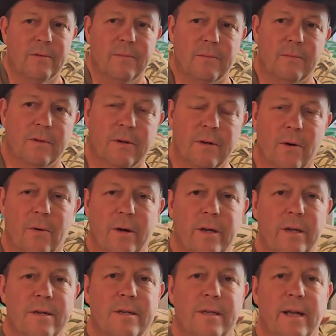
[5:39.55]
We'll, we'll go
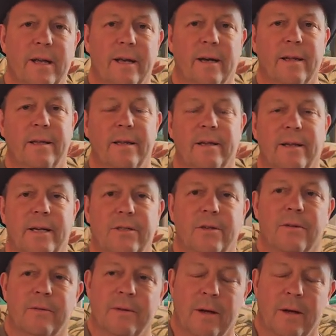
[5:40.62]
ahead and take out the electrical.